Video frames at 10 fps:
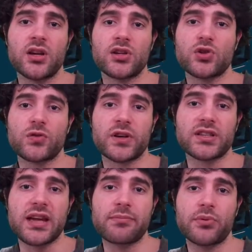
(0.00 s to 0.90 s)
So for
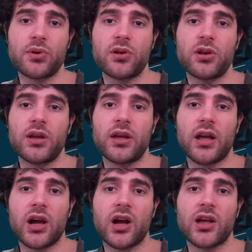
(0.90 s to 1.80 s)
example,
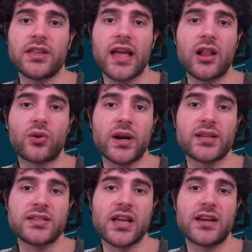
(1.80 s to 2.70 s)
on the
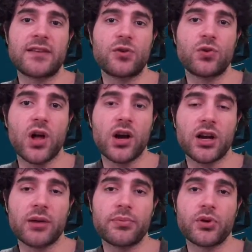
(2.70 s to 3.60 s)
Algorand side, if you lock
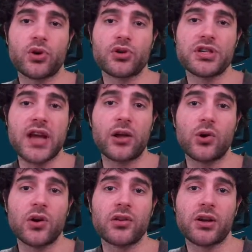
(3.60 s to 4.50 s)
up your gAlgo
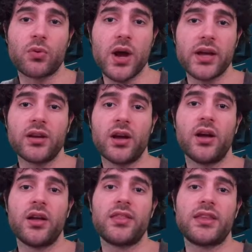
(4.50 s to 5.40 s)
on the layer 1,
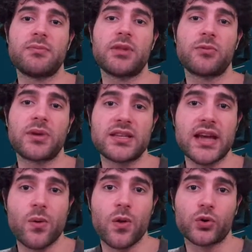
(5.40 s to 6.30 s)
the Milkomeda
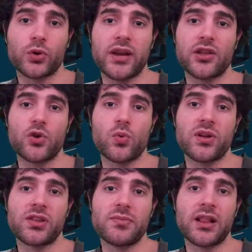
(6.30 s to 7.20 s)
DAO will credit you
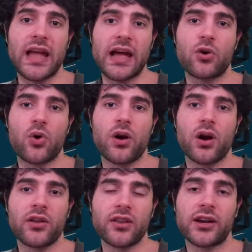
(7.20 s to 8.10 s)
with Milkalgo
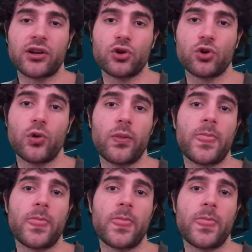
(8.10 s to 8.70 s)
on the layer 2.